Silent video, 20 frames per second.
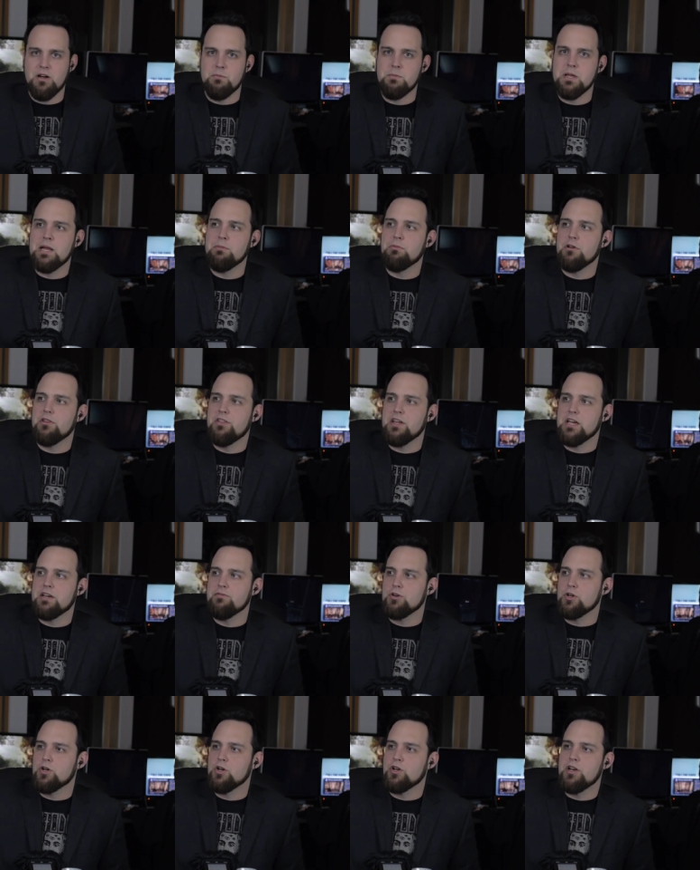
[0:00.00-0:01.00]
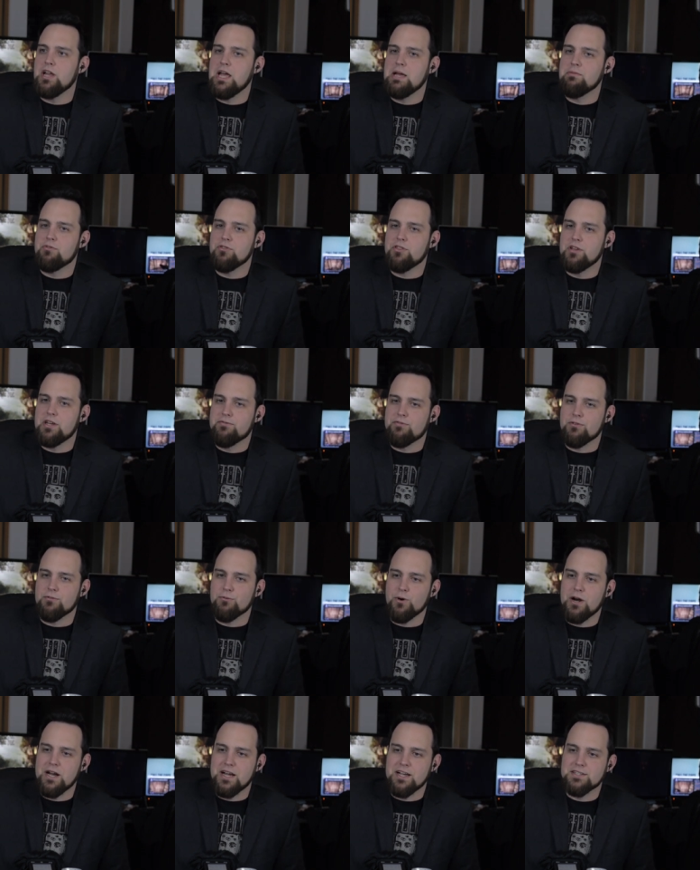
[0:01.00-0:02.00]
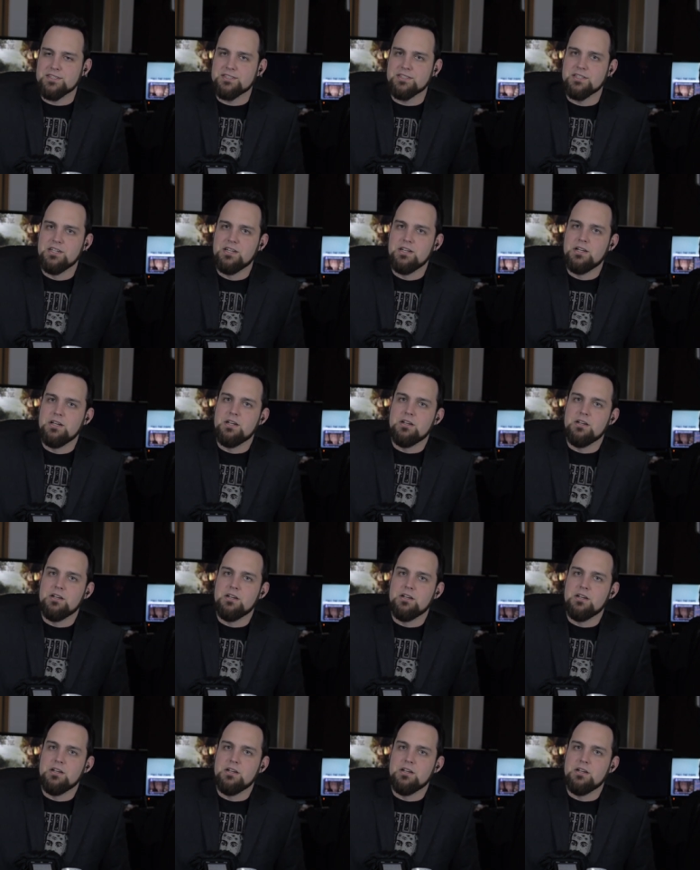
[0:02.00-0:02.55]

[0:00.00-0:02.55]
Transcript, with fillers: have not been able to think of a good name for the different ranks.